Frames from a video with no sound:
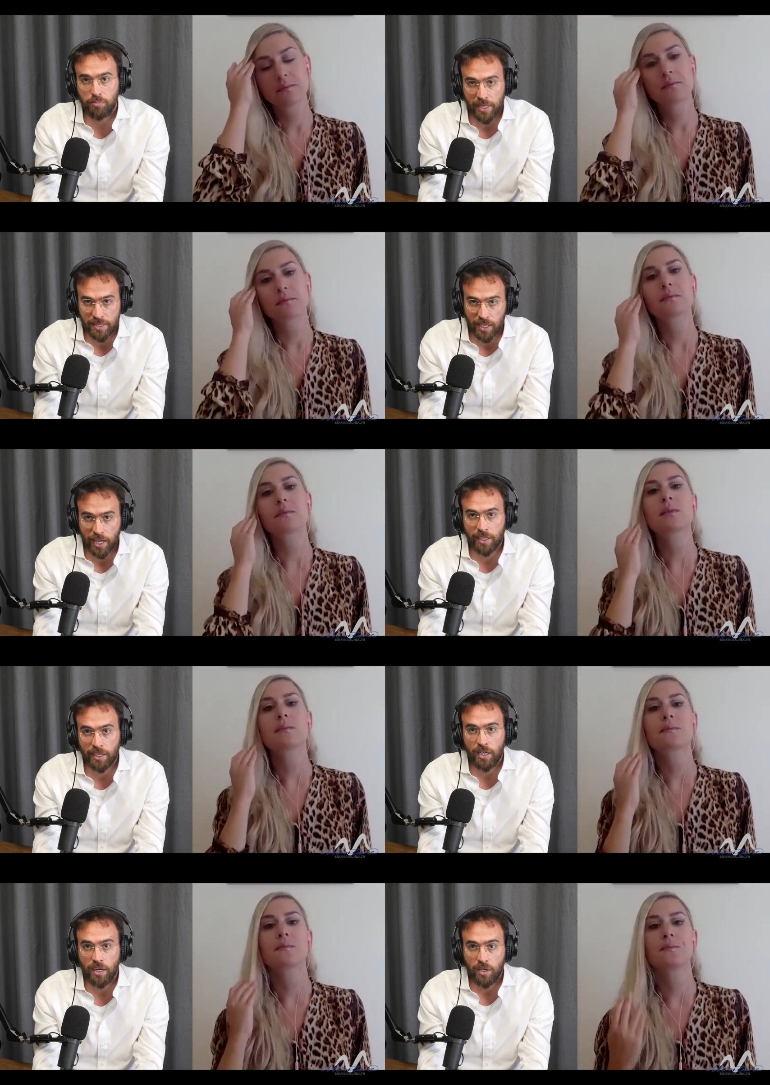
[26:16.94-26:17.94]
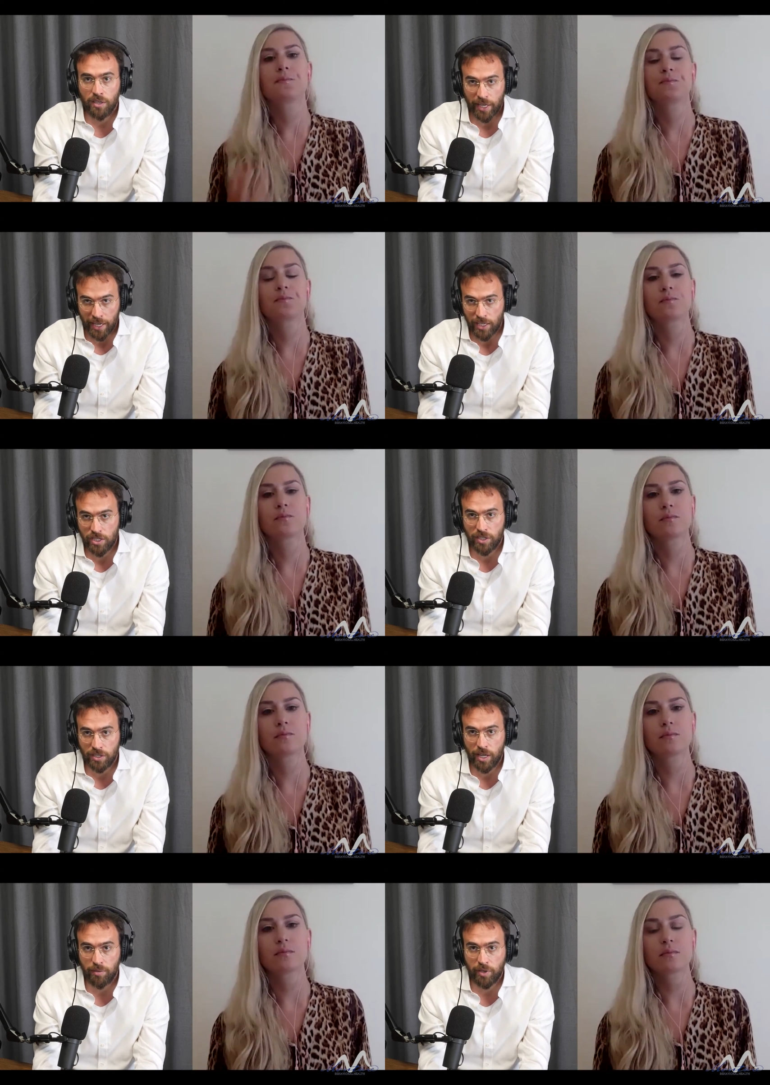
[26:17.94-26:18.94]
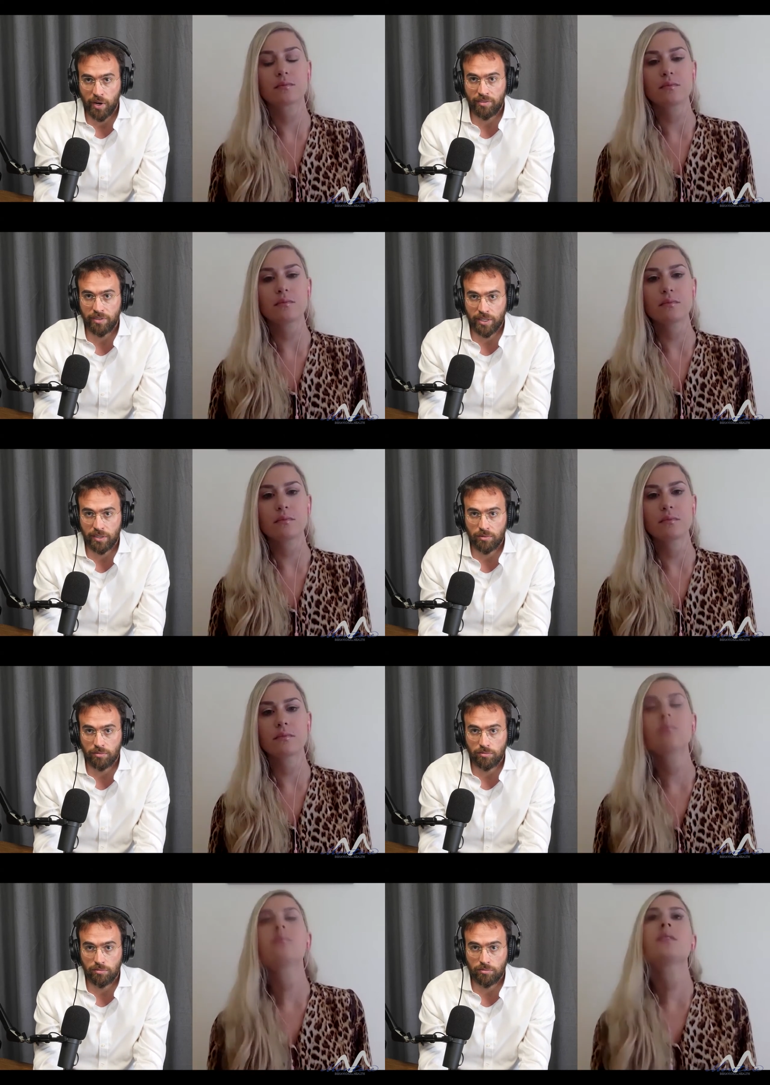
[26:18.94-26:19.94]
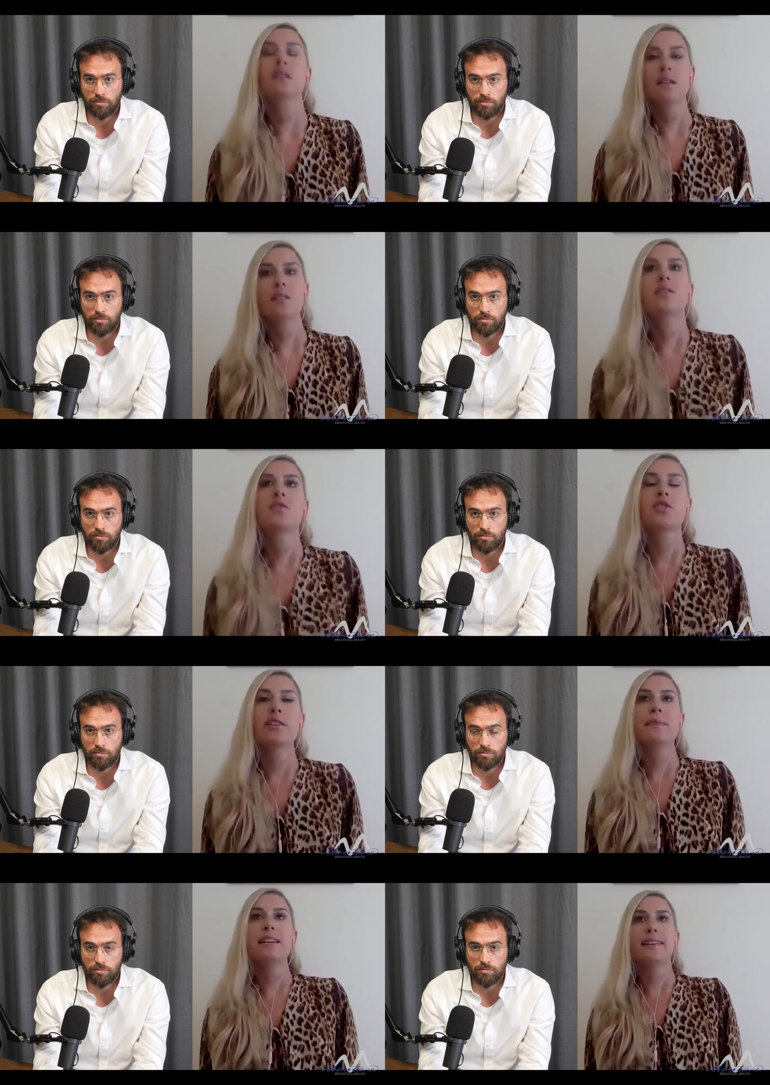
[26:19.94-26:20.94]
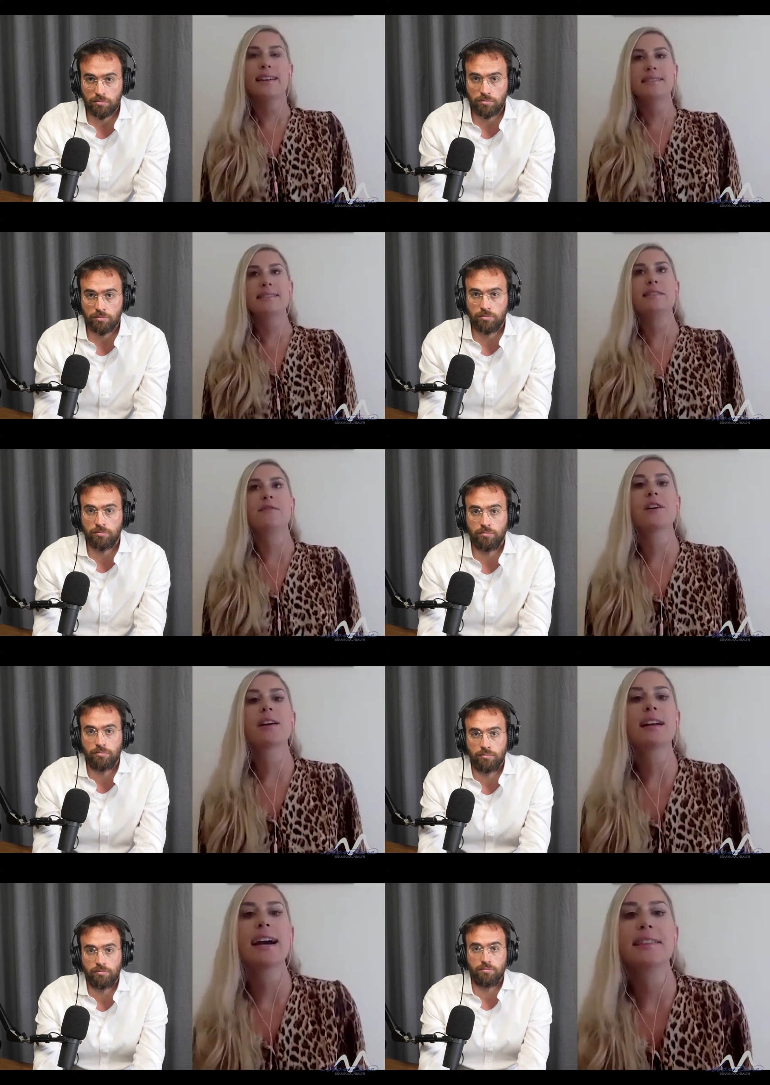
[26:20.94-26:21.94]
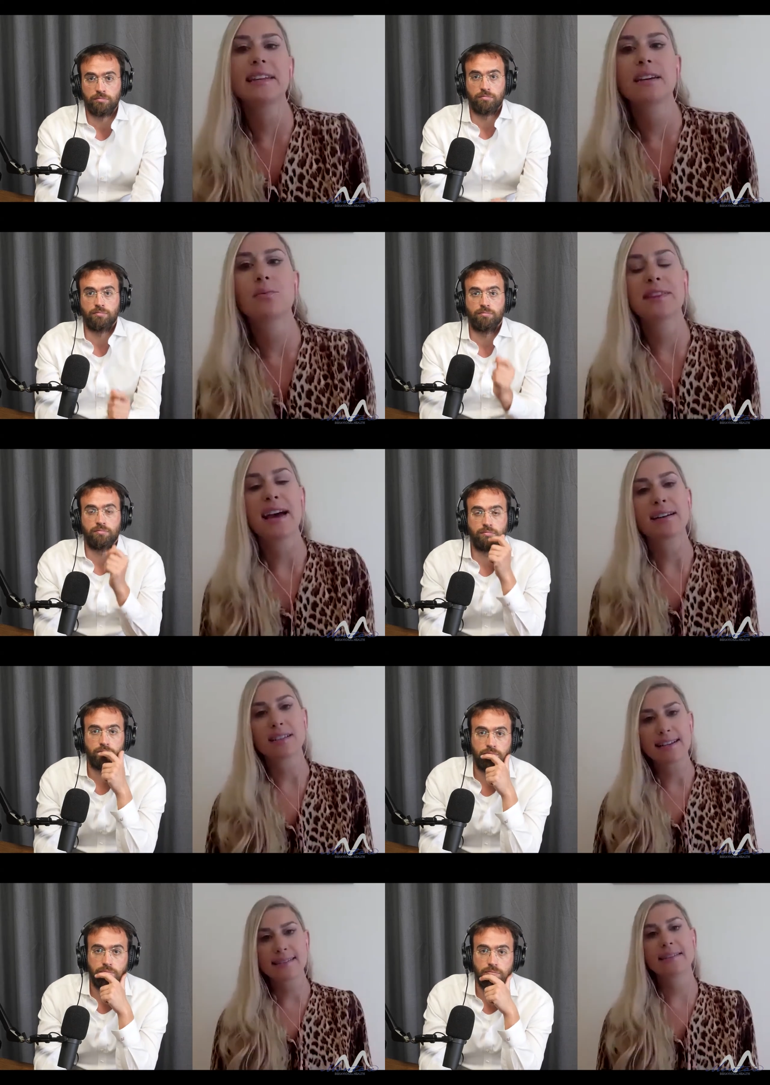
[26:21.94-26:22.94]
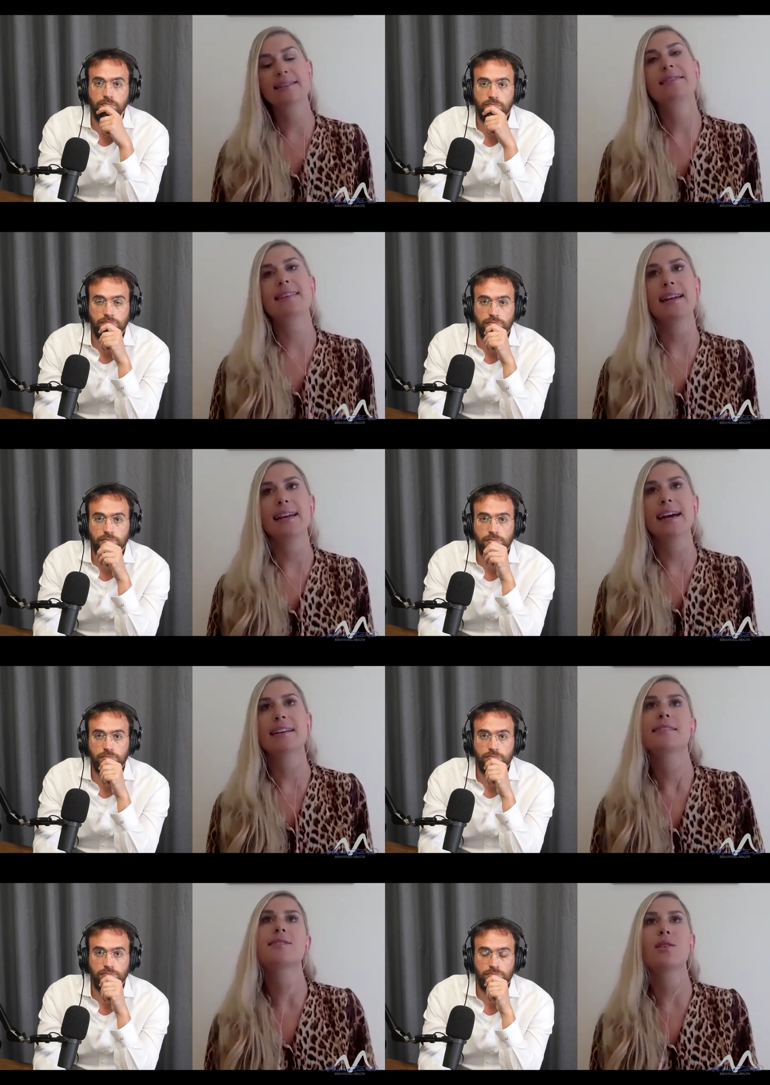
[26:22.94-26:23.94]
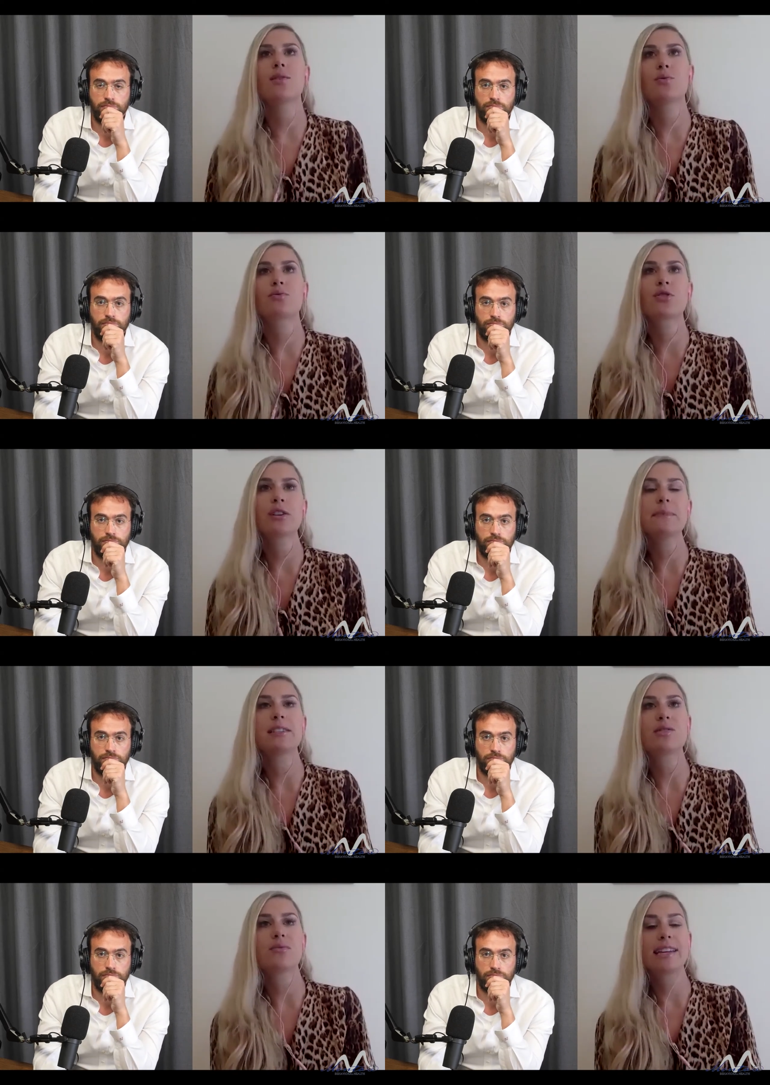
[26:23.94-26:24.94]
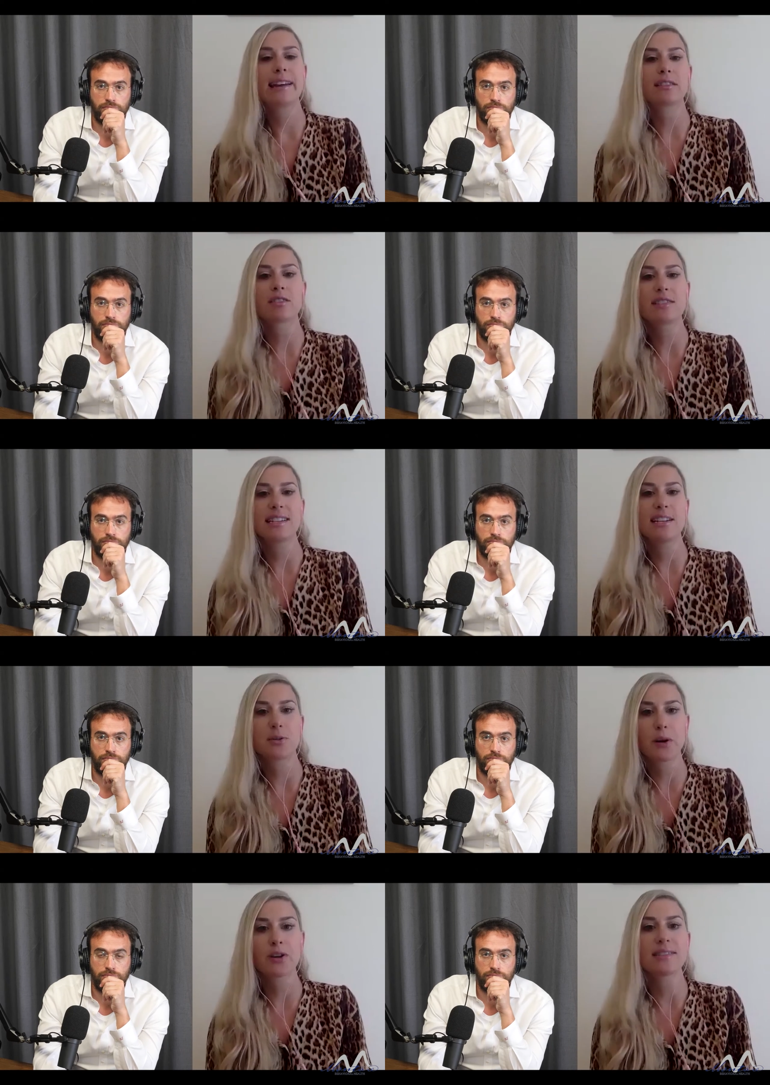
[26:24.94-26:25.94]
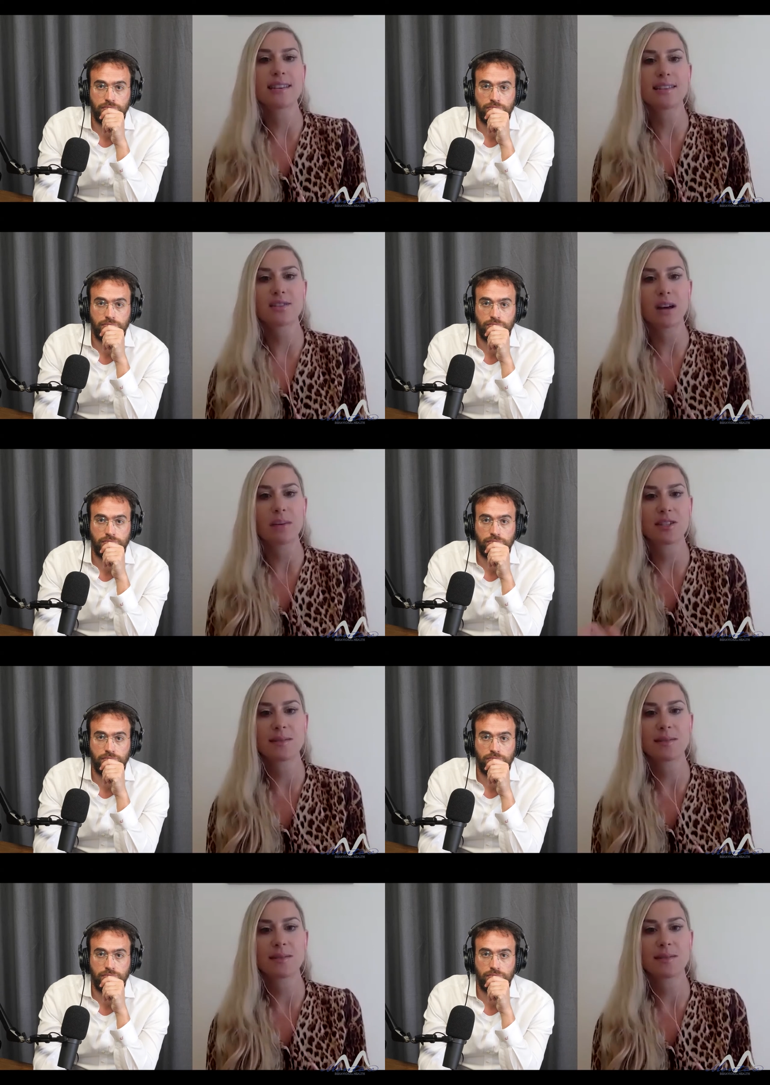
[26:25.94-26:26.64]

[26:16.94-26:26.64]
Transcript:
Speaker 1: based on the age and the demographic?
Speaker 2: The treatment is different, I think, with adolescents. And again, it's so treatment is so tailored to each person. So